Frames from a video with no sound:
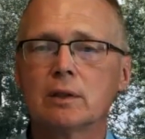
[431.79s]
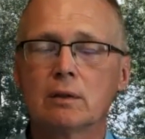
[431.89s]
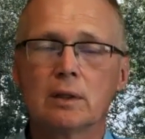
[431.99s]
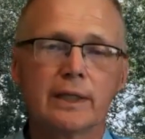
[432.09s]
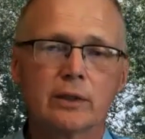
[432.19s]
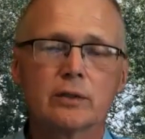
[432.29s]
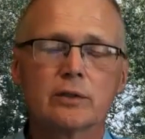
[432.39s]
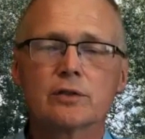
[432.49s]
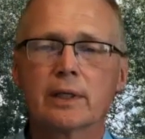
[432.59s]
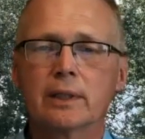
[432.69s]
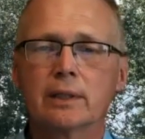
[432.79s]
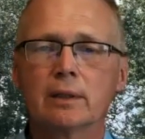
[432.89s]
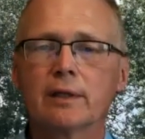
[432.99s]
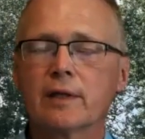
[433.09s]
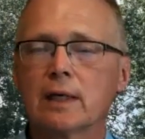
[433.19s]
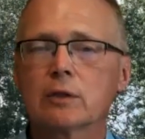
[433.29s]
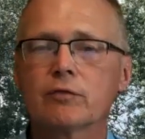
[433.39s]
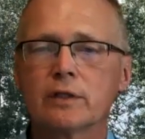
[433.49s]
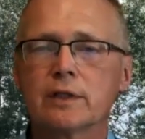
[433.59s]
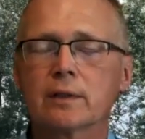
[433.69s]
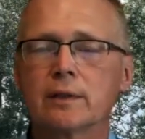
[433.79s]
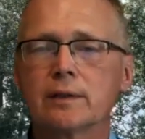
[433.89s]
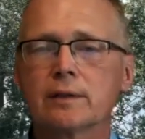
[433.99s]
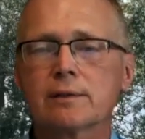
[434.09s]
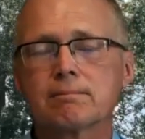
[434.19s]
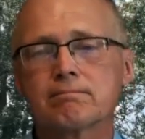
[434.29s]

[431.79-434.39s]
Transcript: layers and lithography techniques.